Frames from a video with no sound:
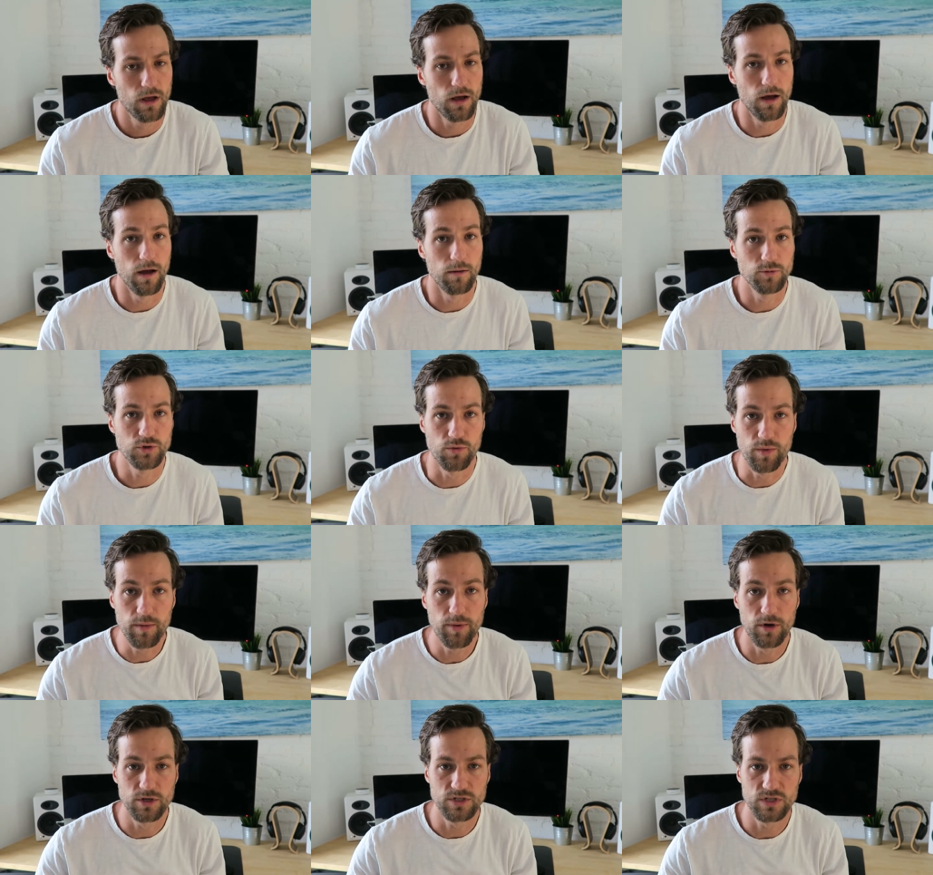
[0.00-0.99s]
Um, so me
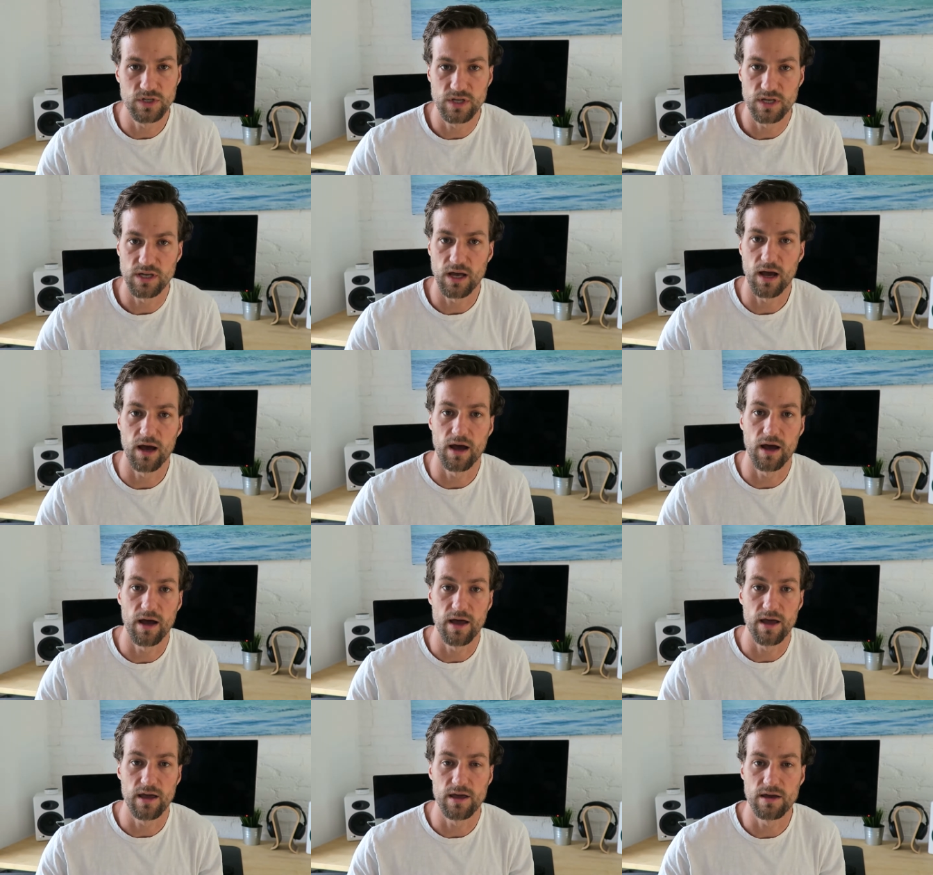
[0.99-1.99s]
personally,
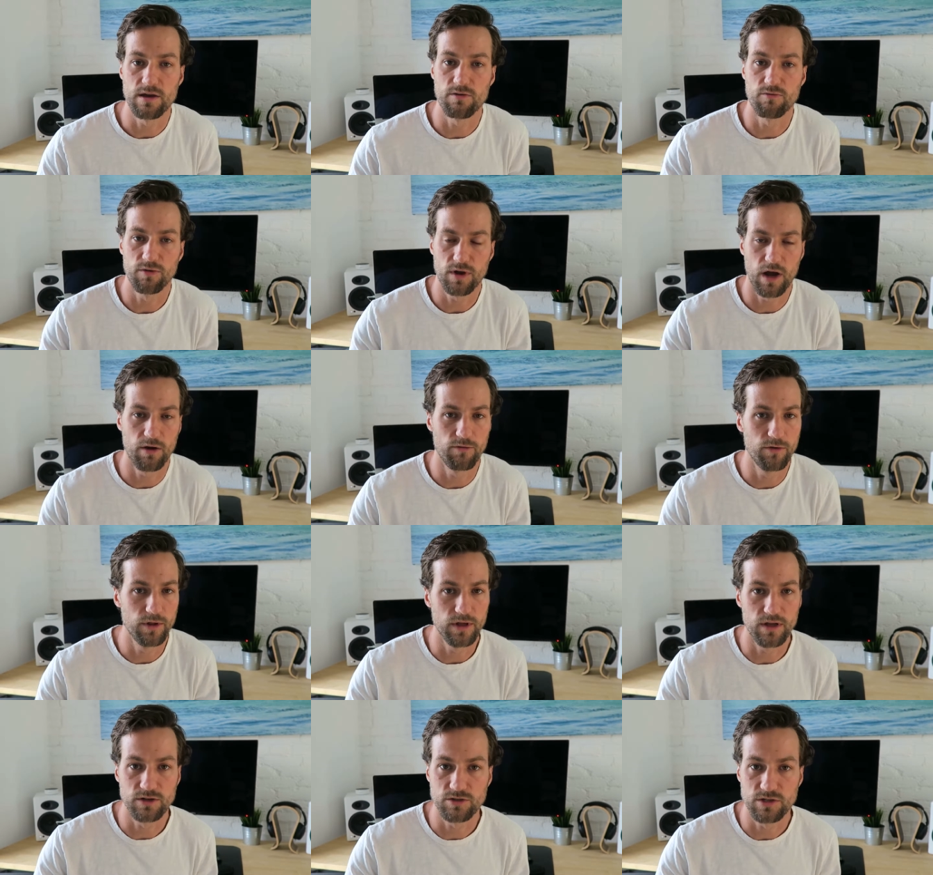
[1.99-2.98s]
I got
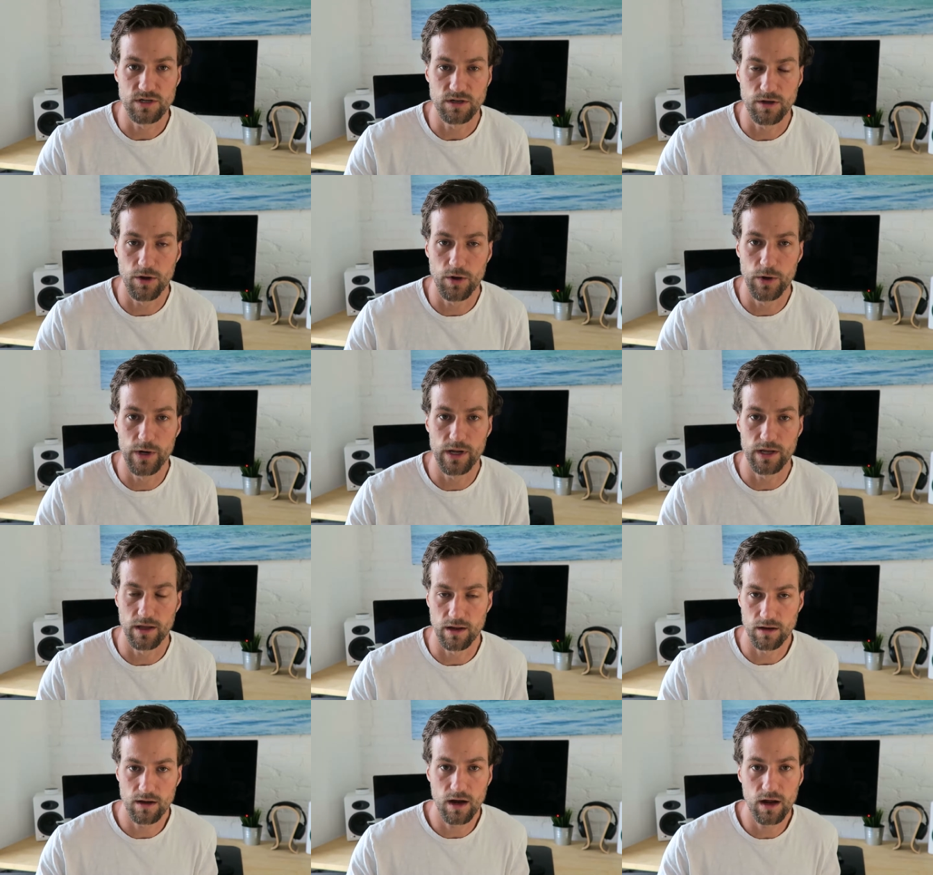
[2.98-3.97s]
really interested in coding
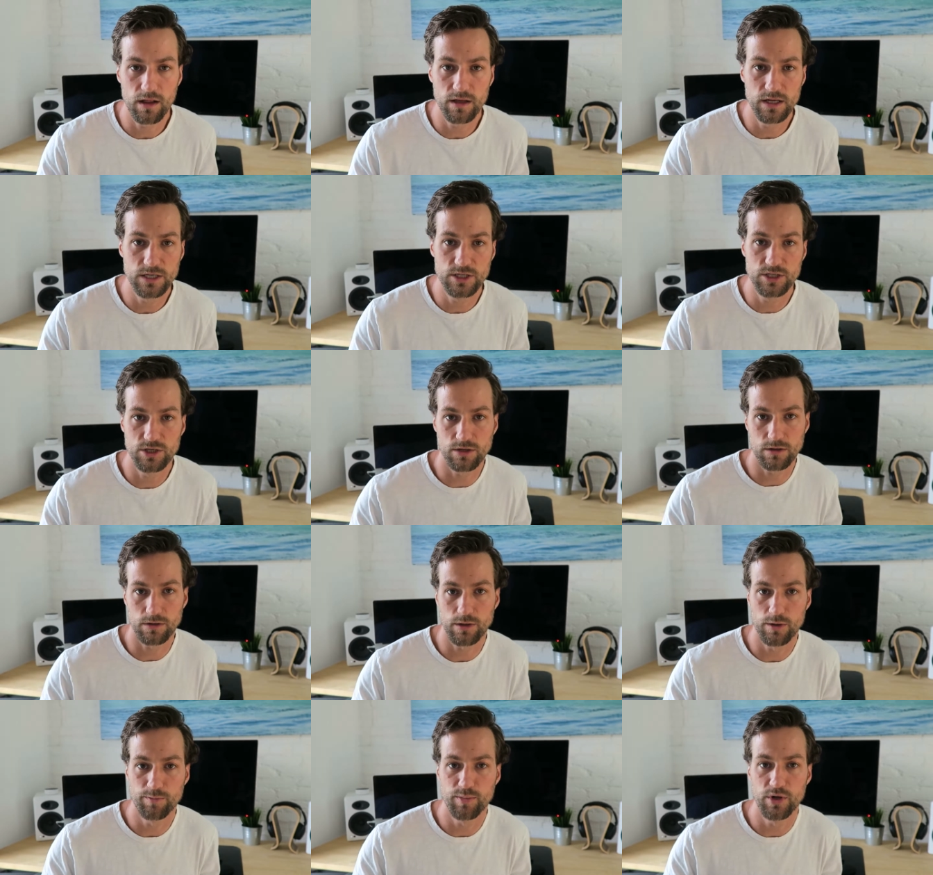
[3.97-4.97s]
in college, took a
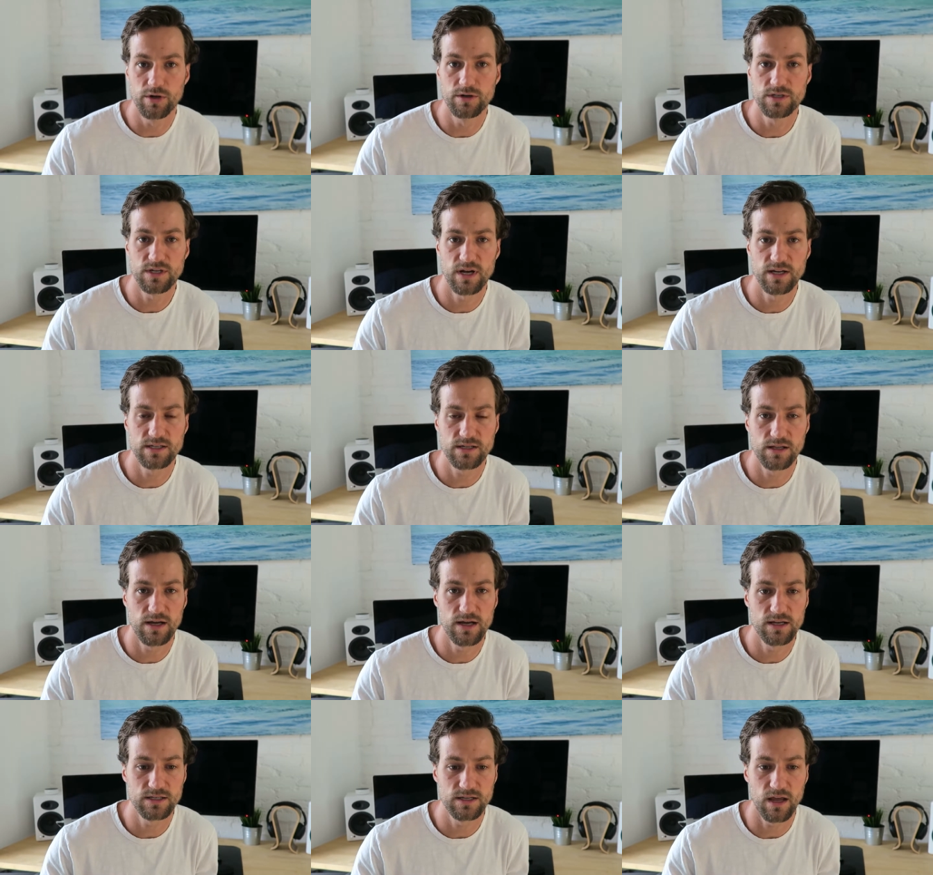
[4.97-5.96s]
computer science
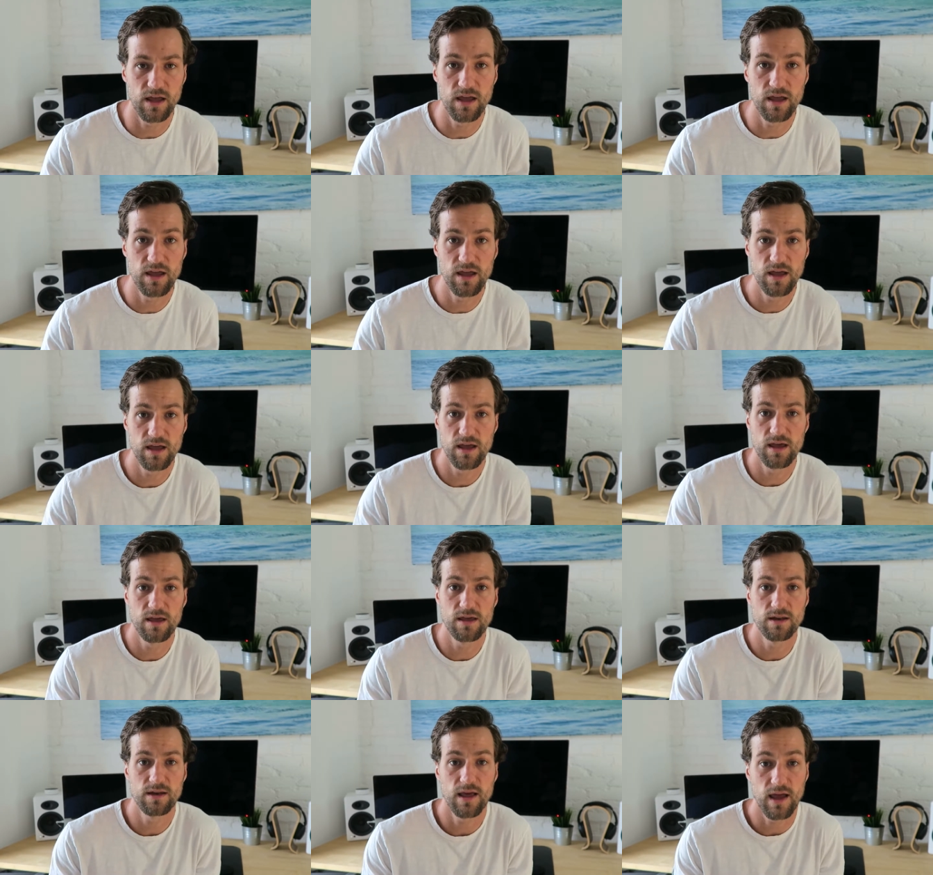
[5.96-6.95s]
class,
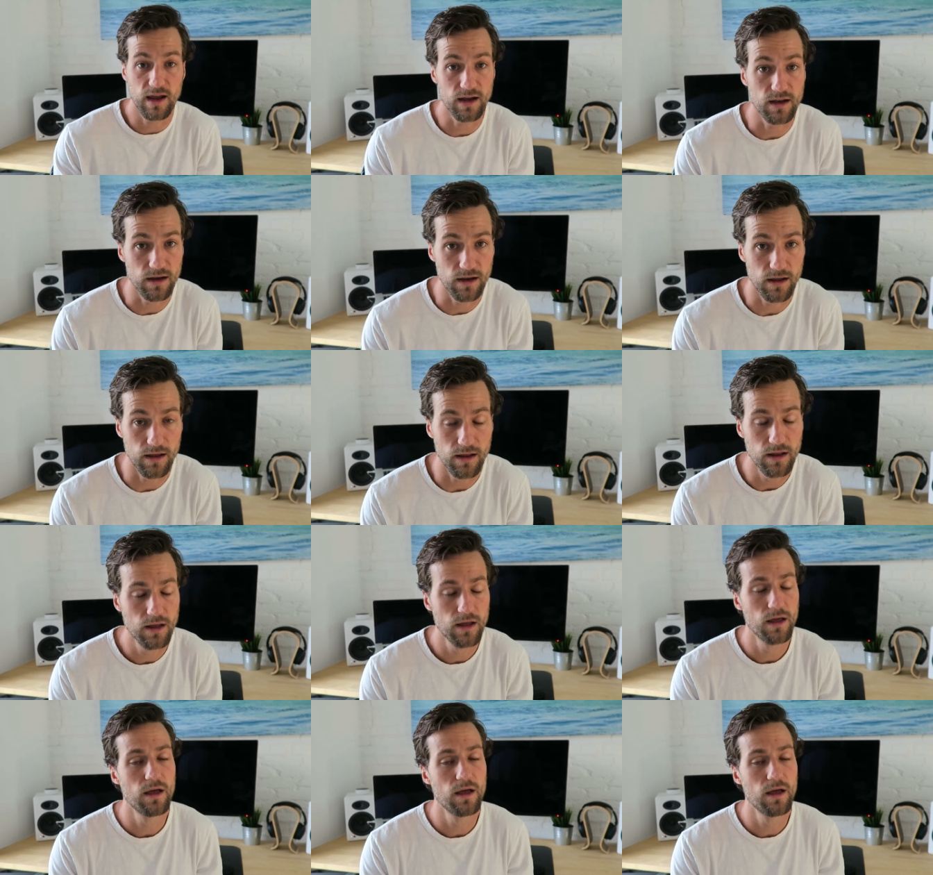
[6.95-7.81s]
and hated it.